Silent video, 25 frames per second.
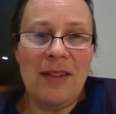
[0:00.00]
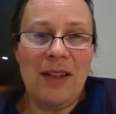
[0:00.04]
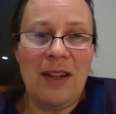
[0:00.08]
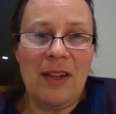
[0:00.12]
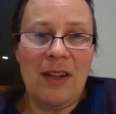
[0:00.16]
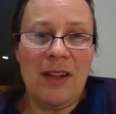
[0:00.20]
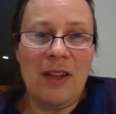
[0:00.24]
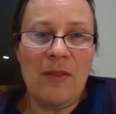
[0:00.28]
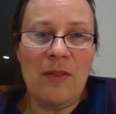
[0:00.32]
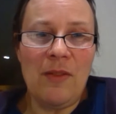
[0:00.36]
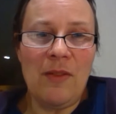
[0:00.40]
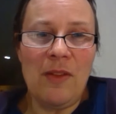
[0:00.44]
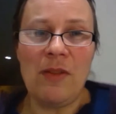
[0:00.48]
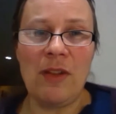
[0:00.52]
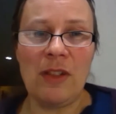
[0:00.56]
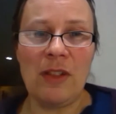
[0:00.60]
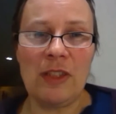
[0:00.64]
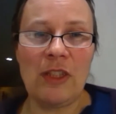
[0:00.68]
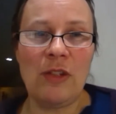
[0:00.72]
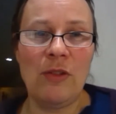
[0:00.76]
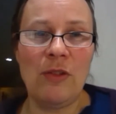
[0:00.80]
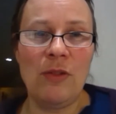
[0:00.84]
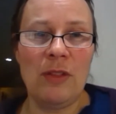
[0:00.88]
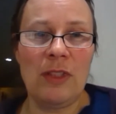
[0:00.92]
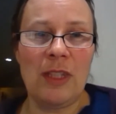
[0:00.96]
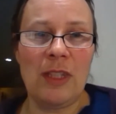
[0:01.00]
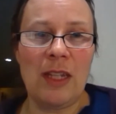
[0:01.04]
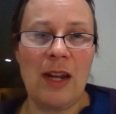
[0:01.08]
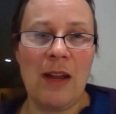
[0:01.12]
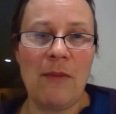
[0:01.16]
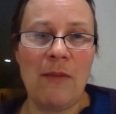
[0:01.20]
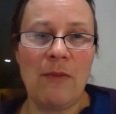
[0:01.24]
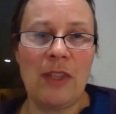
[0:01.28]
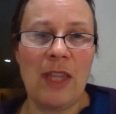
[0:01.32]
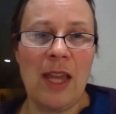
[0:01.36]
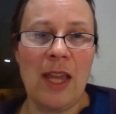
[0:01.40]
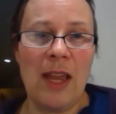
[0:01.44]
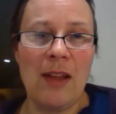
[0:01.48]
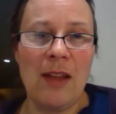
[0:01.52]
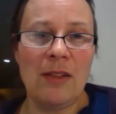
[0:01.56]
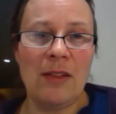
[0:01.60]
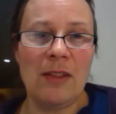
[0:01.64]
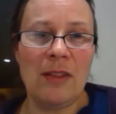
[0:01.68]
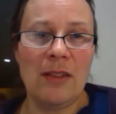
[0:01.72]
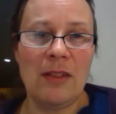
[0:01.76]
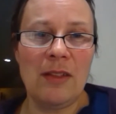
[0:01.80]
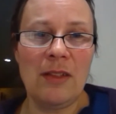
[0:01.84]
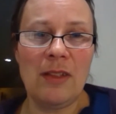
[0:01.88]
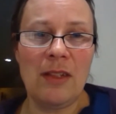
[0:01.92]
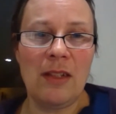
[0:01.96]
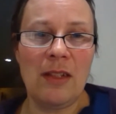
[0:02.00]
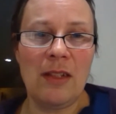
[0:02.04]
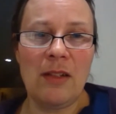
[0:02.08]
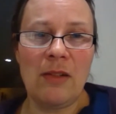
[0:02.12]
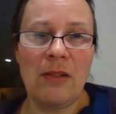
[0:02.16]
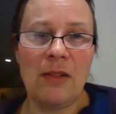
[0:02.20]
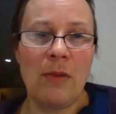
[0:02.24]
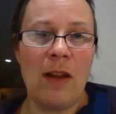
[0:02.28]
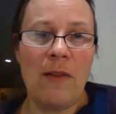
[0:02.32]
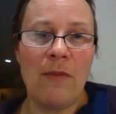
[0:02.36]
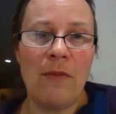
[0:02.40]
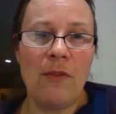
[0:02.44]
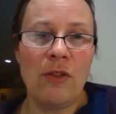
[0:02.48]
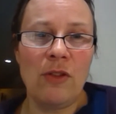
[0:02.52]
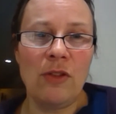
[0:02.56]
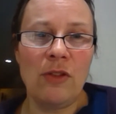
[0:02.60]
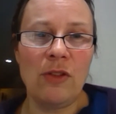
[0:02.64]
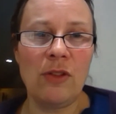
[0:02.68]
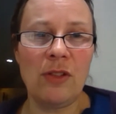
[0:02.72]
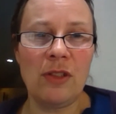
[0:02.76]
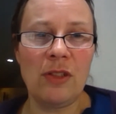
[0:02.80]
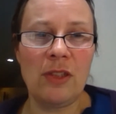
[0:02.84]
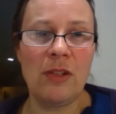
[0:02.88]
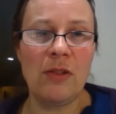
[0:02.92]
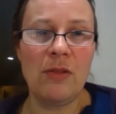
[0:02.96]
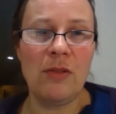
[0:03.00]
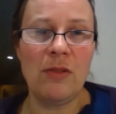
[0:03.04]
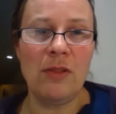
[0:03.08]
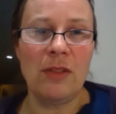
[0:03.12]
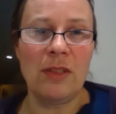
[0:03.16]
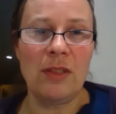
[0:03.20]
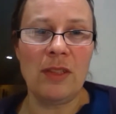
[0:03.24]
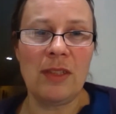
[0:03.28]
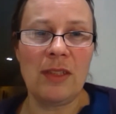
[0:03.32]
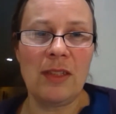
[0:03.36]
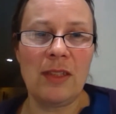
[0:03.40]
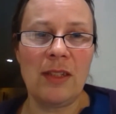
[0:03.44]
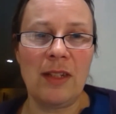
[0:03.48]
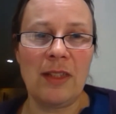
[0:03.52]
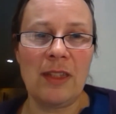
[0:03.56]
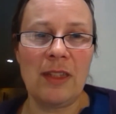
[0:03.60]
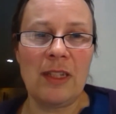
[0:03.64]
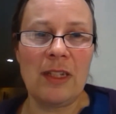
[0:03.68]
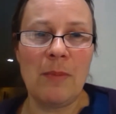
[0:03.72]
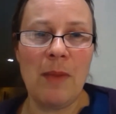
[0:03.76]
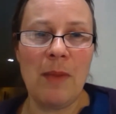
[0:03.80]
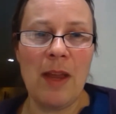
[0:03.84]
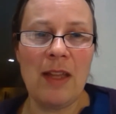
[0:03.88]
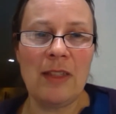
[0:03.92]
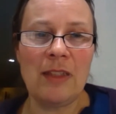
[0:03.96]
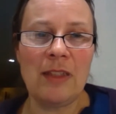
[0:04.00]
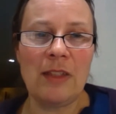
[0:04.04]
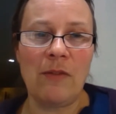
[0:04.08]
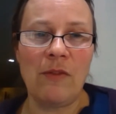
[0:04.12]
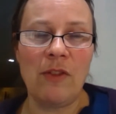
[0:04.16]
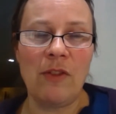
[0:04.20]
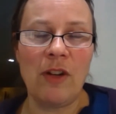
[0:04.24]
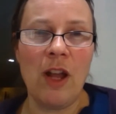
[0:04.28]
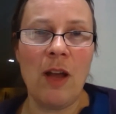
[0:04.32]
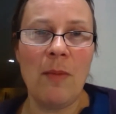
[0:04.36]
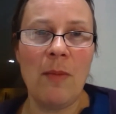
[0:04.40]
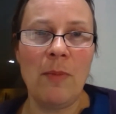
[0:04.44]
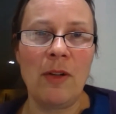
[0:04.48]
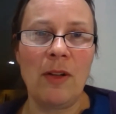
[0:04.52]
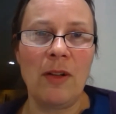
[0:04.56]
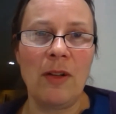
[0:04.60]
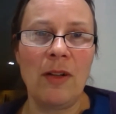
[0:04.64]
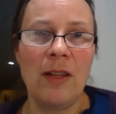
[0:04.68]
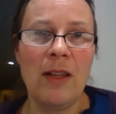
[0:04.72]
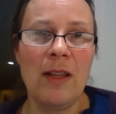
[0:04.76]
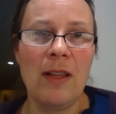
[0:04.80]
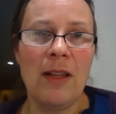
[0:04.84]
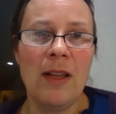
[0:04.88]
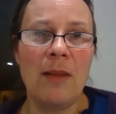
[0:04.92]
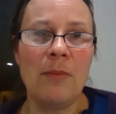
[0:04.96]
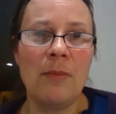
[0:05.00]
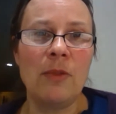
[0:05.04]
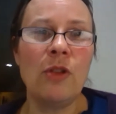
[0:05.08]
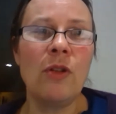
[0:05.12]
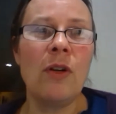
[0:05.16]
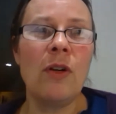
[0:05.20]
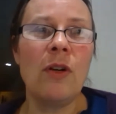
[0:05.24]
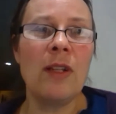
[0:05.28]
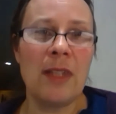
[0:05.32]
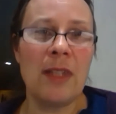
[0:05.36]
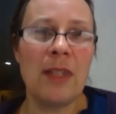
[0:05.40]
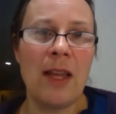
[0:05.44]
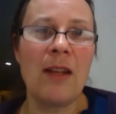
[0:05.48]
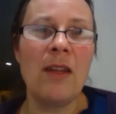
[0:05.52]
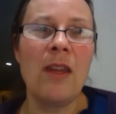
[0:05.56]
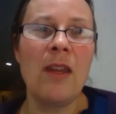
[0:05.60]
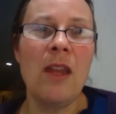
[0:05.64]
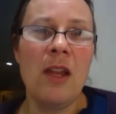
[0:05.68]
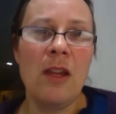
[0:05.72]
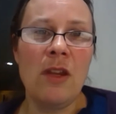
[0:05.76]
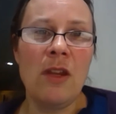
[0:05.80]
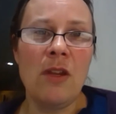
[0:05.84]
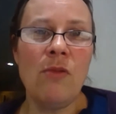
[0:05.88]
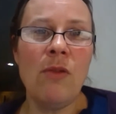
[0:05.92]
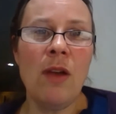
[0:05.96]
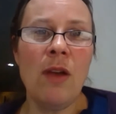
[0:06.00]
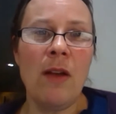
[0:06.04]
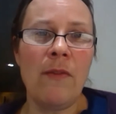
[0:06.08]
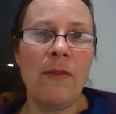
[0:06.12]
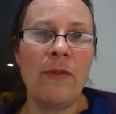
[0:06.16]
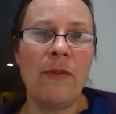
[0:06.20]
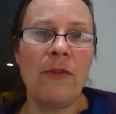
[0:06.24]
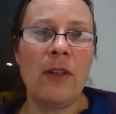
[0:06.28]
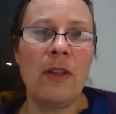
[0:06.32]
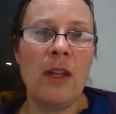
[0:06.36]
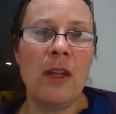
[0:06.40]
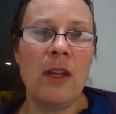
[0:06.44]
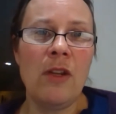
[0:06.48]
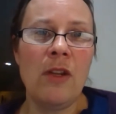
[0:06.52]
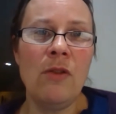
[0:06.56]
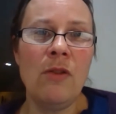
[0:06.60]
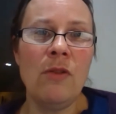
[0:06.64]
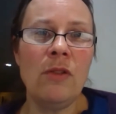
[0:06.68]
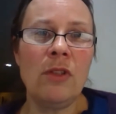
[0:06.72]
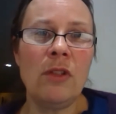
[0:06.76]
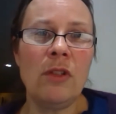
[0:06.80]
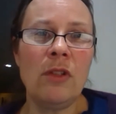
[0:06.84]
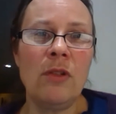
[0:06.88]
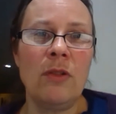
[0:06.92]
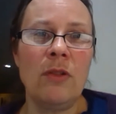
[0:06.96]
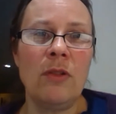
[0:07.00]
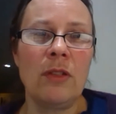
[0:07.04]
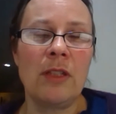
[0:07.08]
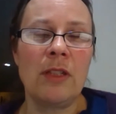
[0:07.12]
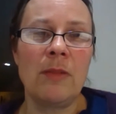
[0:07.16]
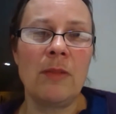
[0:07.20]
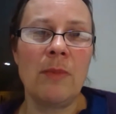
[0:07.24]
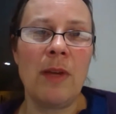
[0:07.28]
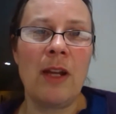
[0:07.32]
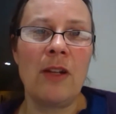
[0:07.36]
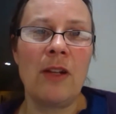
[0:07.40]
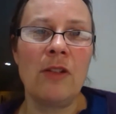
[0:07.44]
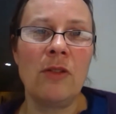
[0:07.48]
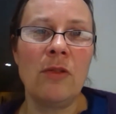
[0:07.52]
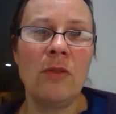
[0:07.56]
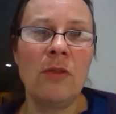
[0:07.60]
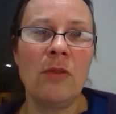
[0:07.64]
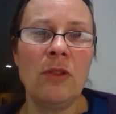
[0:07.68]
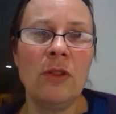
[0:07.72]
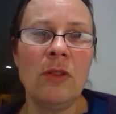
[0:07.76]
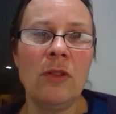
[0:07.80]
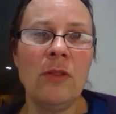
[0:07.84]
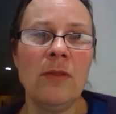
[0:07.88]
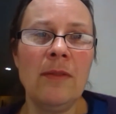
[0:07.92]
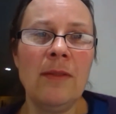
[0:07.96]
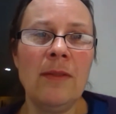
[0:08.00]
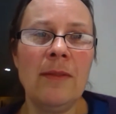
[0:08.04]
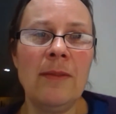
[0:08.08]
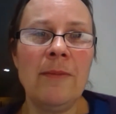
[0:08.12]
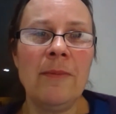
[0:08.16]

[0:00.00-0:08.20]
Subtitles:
like you've got schools that have 1,000, 1,200 students. Like the demands are phenomenal. I'm sure, Hassan, you have huge schools to manage, don't you?